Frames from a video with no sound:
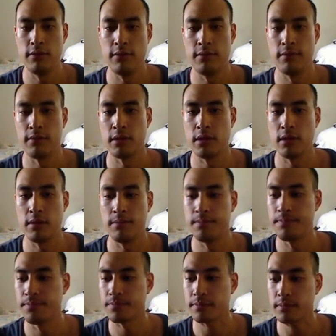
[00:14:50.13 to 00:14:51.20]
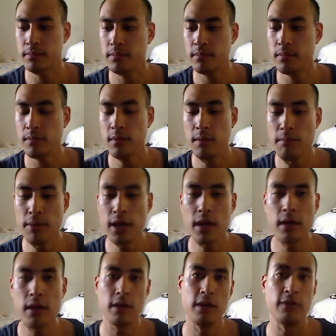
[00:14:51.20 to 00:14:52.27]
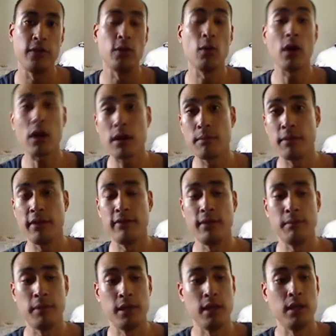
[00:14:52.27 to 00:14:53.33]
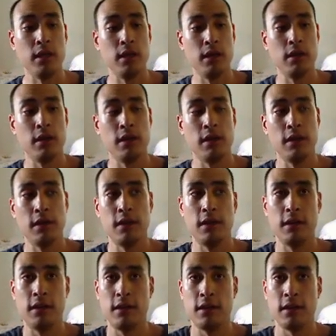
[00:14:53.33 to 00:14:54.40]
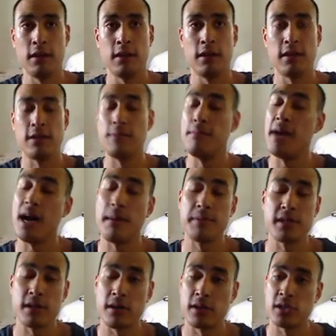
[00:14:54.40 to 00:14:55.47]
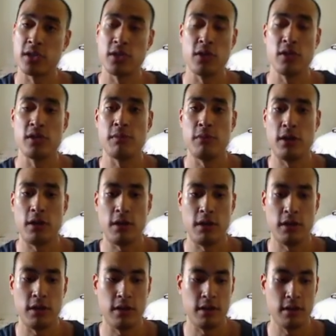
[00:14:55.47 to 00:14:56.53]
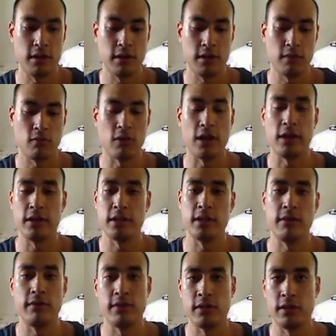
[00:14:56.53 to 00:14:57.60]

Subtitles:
Okay. But if you are in PvP, the maps are so small relative to the